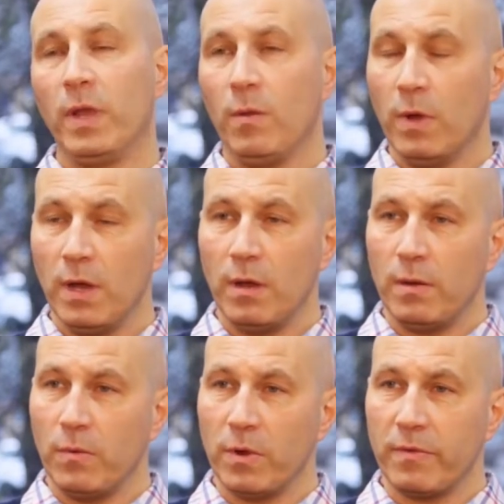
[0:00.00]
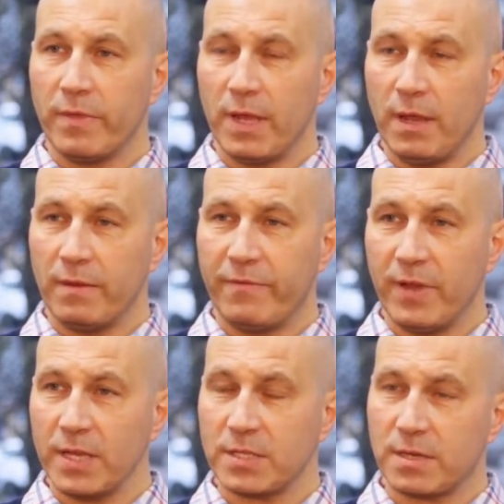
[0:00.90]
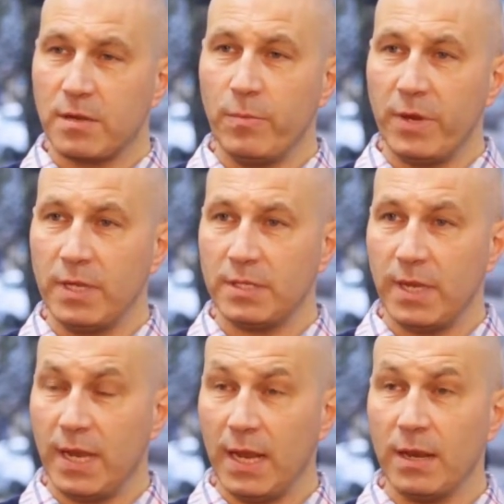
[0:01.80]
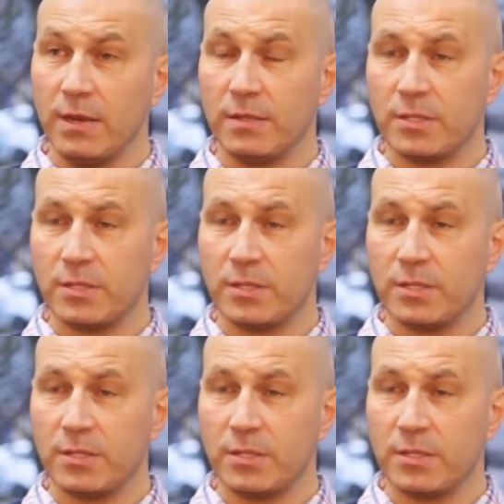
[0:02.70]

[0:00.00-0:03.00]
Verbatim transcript: We were one of the first companies in England